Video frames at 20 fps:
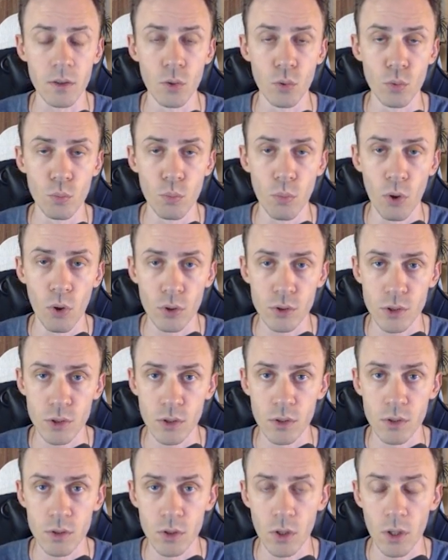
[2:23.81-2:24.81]
loot box
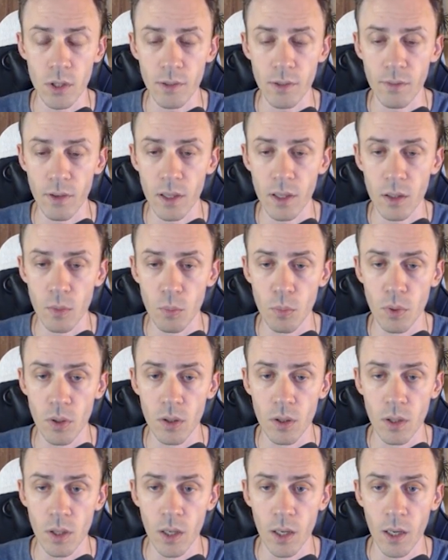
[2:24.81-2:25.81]
is not
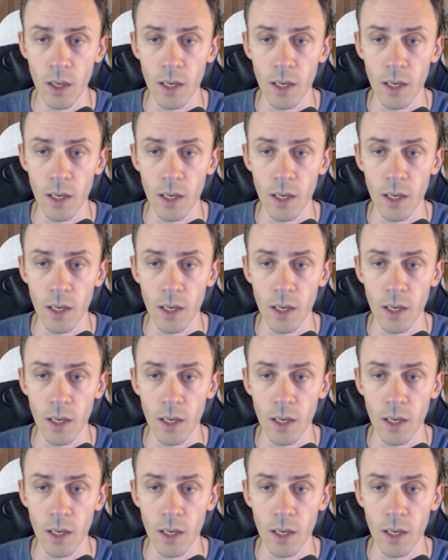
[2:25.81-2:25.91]
available,